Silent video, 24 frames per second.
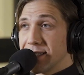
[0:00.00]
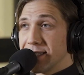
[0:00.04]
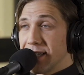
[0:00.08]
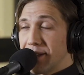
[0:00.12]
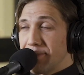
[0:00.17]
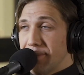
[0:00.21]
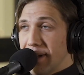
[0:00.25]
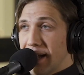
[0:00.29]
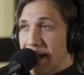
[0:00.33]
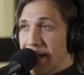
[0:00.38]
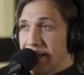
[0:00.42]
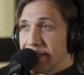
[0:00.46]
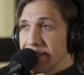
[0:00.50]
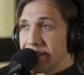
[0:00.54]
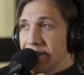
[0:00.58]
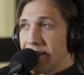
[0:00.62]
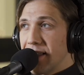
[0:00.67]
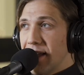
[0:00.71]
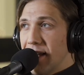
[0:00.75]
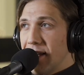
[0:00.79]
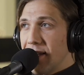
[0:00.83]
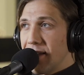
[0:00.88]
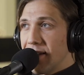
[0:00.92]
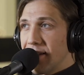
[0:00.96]
I said mass
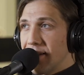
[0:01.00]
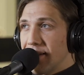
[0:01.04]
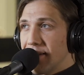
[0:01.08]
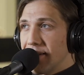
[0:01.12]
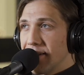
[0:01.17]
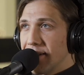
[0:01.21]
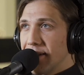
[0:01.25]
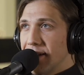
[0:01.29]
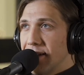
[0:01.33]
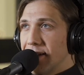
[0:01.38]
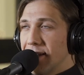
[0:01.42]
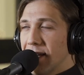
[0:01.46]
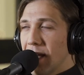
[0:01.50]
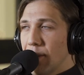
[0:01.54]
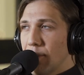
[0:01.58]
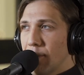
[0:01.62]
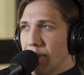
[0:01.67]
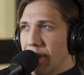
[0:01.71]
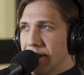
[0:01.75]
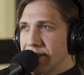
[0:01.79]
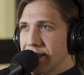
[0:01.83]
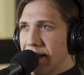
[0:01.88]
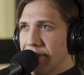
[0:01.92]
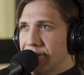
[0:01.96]
there a couple
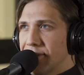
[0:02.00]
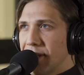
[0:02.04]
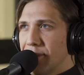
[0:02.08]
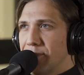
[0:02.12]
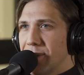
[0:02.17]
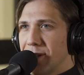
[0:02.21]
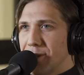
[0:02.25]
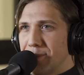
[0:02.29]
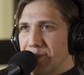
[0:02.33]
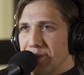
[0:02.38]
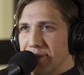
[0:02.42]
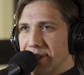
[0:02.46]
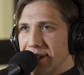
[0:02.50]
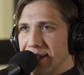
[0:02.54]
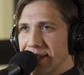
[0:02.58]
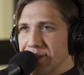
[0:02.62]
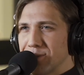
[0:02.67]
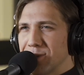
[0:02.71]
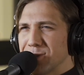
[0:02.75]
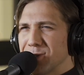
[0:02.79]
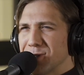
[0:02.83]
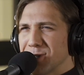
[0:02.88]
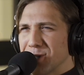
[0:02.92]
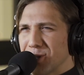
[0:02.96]
months after I'd been a
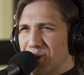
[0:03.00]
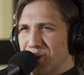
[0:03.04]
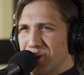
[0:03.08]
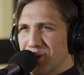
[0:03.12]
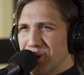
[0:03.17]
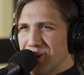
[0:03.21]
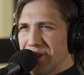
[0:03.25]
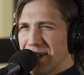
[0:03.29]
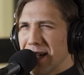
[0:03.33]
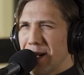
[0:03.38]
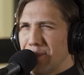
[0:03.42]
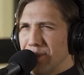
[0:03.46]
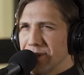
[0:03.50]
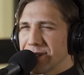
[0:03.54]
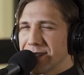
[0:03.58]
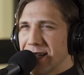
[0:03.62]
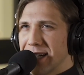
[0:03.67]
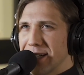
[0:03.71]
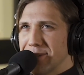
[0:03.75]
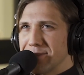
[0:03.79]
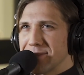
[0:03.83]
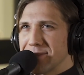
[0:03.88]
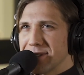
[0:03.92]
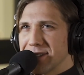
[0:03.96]
priest, which was cool. A couple
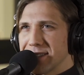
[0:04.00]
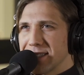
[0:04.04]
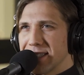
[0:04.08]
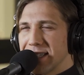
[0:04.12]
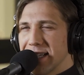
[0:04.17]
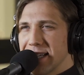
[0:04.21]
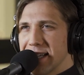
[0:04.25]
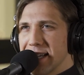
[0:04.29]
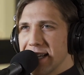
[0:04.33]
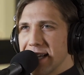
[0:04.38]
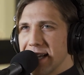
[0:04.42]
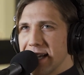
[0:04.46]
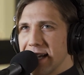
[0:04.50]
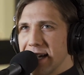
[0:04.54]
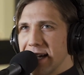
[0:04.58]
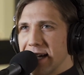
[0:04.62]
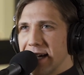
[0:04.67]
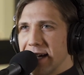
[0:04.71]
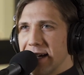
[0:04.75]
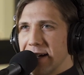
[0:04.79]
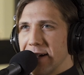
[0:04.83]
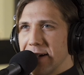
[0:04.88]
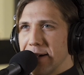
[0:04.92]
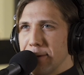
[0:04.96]
times,
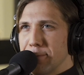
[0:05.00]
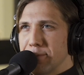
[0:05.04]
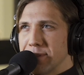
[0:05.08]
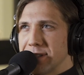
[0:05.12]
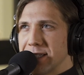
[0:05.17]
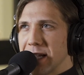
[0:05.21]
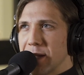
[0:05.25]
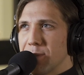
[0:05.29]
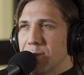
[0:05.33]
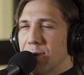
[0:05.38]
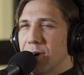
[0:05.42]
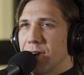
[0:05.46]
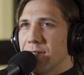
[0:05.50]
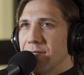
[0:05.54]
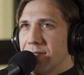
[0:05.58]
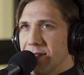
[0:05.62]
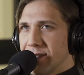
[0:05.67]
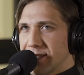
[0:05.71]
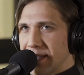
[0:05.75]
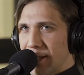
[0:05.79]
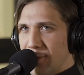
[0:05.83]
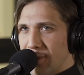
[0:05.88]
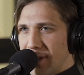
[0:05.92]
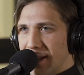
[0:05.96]
Mm-hmm. Um, St.
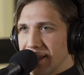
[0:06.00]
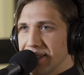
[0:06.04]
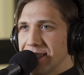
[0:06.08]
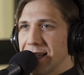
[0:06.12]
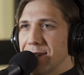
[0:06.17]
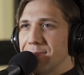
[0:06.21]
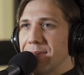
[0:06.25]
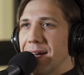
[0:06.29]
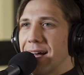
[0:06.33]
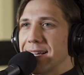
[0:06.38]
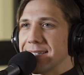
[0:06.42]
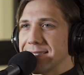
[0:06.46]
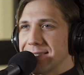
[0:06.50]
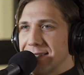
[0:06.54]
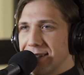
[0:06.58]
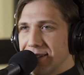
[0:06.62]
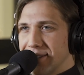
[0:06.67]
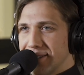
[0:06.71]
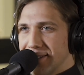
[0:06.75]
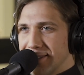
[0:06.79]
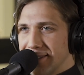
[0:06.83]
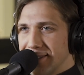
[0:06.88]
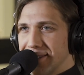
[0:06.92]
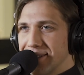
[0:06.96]
Martha's, I went and said mass there
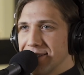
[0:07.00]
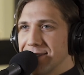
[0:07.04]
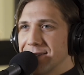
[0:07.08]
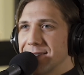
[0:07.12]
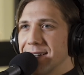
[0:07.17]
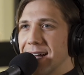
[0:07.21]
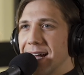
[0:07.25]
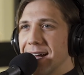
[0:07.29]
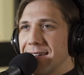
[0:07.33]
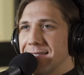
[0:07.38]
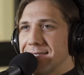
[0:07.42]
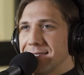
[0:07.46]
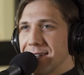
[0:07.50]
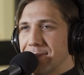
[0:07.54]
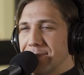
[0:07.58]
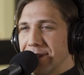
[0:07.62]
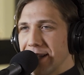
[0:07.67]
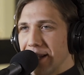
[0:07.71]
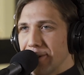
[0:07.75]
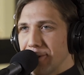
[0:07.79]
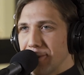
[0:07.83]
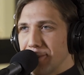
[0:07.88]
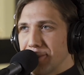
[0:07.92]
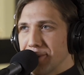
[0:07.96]
too after I
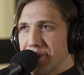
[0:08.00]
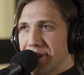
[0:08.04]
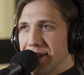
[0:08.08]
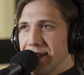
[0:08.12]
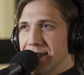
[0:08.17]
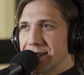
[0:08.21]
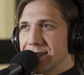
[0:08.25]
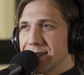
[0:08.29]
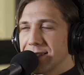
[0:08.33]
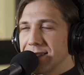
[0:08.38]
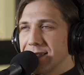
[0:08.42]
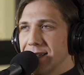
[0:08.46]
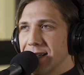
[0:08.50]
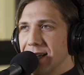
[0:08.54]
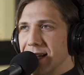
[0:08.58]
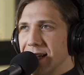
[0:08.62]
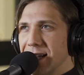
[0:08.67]
became a priest.